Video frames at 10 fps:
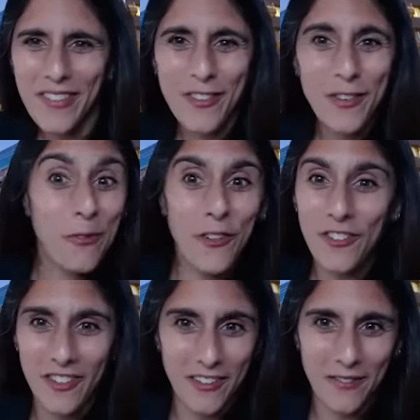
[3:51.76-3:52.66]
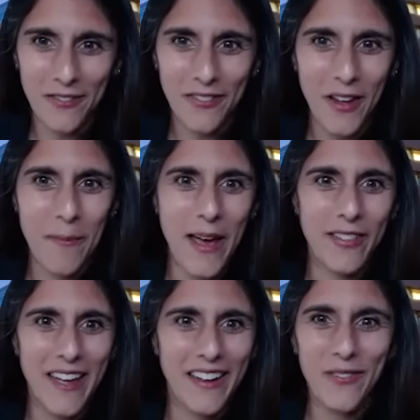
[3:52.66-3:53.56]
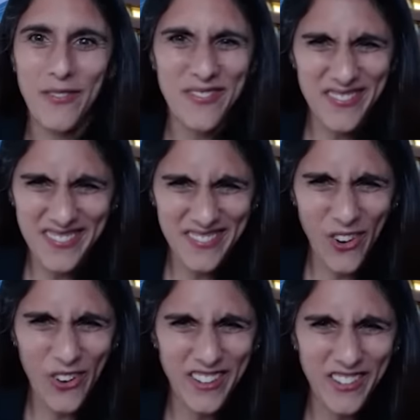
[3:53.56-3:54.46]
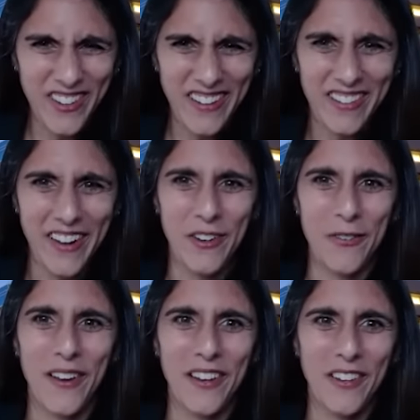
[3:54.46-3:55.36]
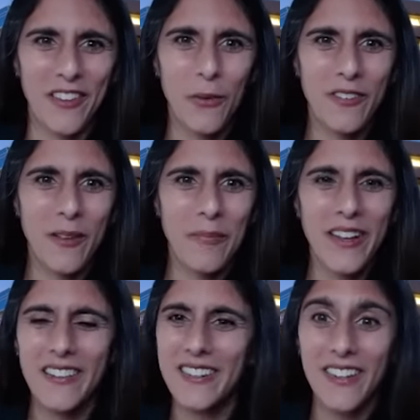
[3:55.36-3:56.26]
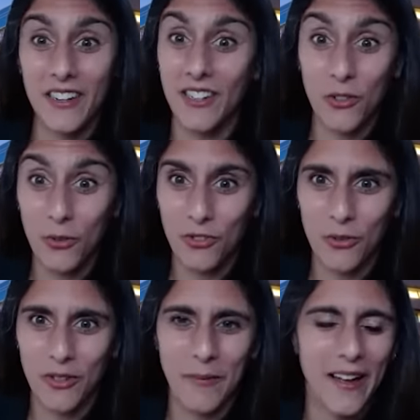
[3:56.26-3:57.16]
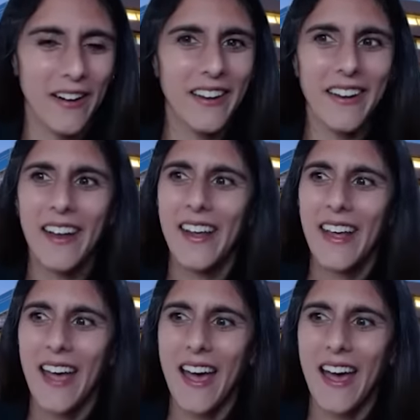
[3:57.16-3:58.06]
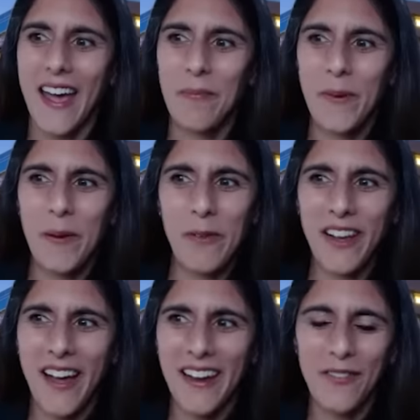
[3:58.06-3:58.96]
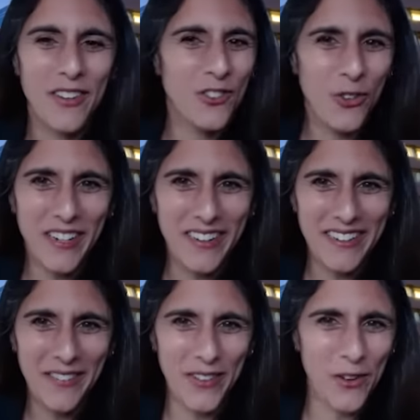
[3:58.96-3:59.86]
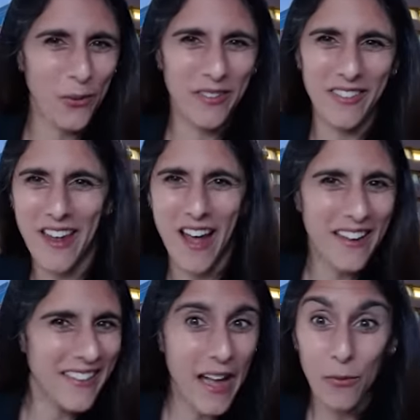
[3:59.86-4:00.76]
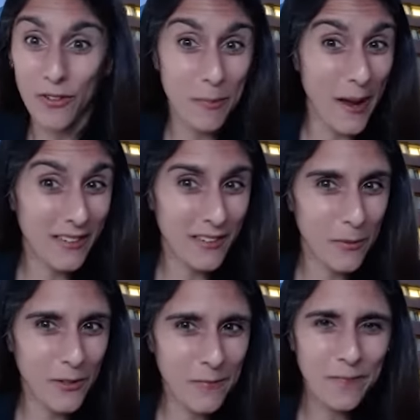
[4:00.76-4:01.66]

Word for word: subversive about that orange dust on your fingers. There was something a little unusual about it. Uh, and people kind of enjoyed it, even though it was not that respectable.